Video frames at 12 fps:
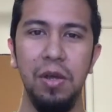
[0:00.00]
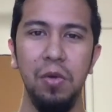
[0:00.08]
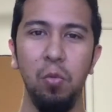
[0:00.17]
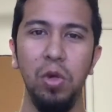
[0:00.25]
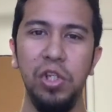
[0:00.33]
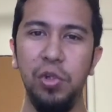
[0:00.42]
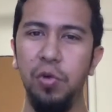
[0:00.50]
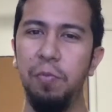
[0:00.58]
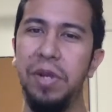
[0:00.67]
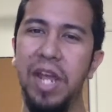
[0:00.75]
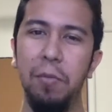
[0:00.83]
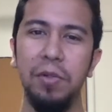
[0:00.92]
Would you have
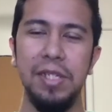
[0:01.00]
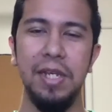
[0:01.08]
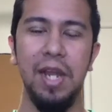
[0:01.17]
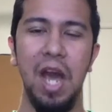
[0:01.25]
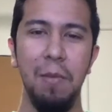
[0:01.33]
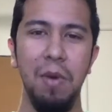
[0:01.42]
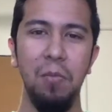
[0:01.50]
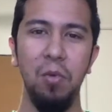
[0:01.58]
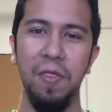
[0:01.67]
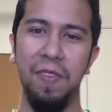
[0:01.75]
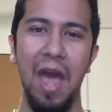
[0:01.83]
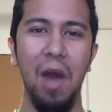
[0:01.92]
been able to come up
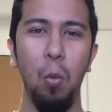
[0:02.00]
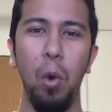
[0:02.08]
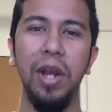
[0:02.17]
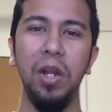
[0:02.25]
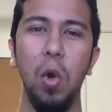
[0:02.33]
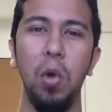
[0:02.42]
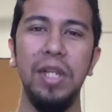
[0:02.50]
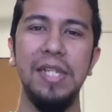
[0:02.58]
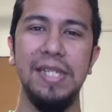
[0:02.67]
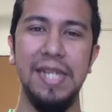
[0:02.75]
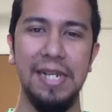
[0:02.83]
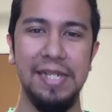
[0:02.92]
with that one golden
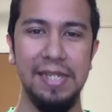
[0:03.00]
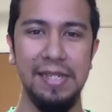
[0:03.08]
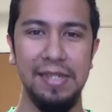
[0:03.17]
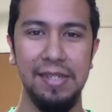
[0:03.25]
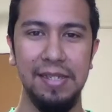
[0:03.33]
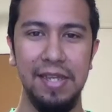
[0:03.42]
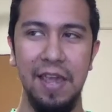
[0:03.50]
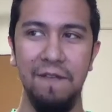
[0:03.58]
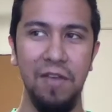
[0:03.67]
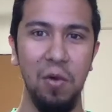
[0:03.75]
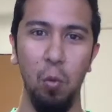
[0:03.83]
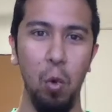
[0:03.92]
sentence if
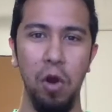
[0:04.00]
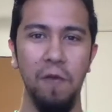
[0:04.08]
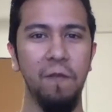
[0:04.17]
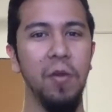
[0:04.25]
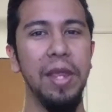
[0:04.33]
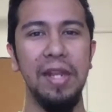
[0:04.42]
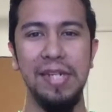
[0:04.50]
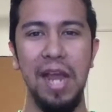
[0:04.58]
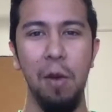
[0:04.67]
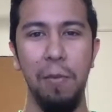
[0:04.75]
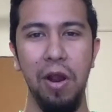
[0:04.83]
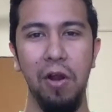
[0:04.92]
it weren't for the
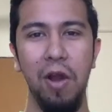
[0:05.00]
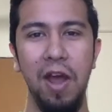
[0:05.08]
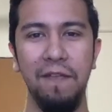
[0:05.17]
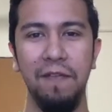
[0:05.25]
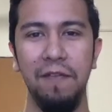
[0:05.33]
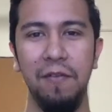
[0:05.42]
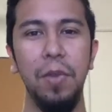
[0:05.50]
entire paragraph?